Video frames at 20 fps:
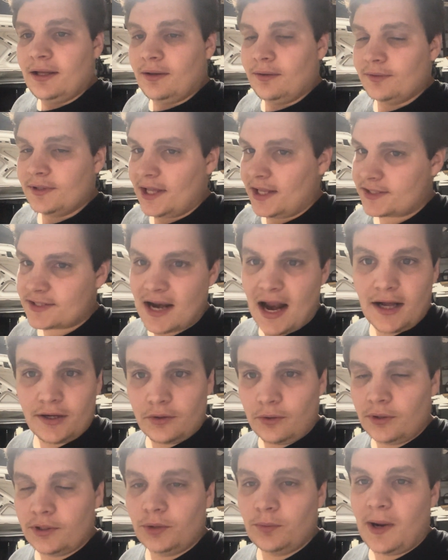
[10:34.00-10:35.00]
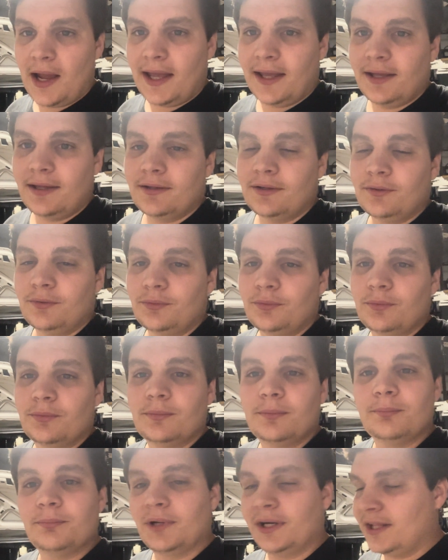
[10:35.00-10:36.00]
it's not going away,
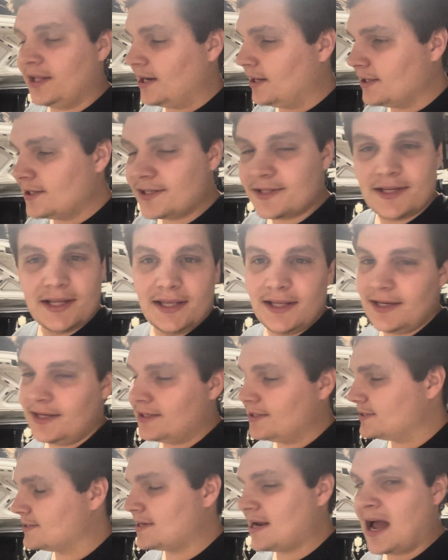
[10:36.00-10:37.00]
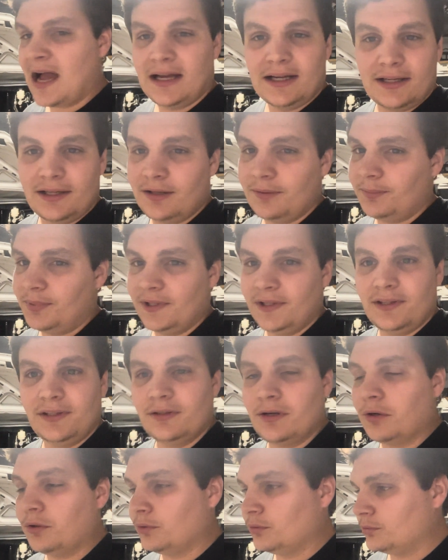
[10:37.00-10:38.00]
but it is not going to be
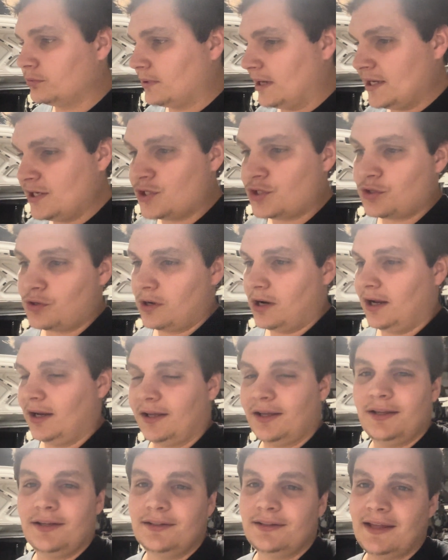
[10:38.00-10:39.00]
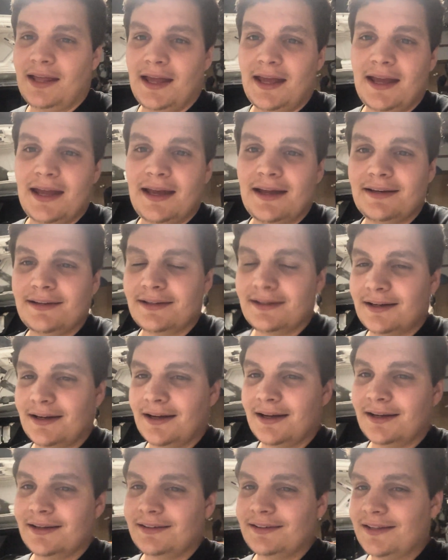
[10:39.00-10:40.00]
no race truck, and
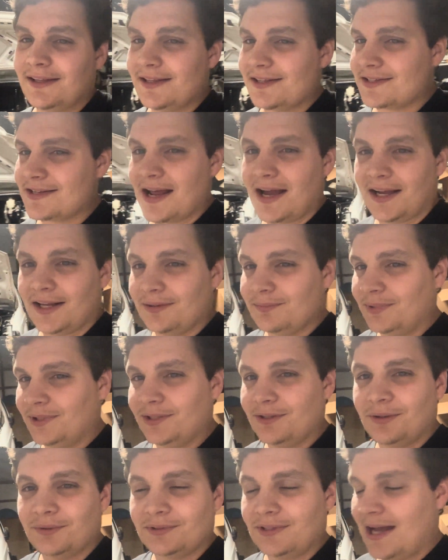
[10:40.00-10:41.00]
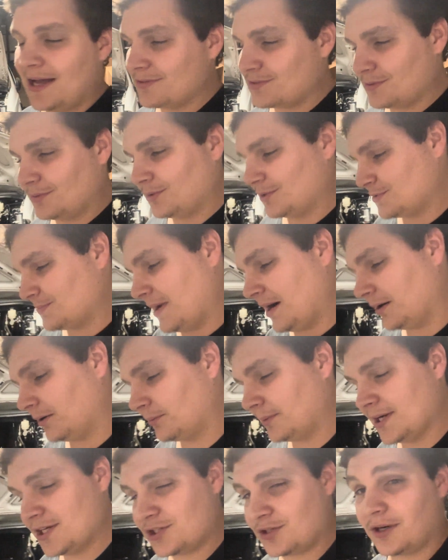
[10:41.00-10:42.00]
it's not going to be no 1,000 horsepower
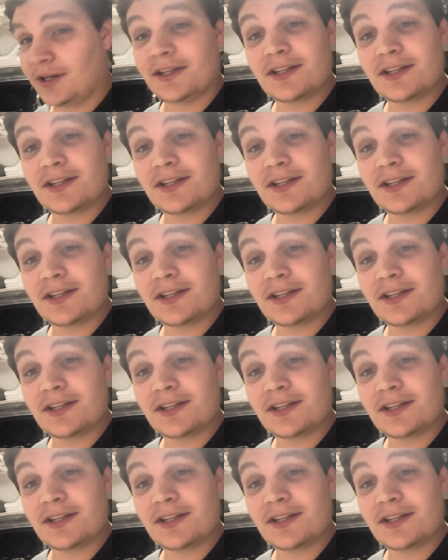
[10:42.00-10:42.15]
race truck.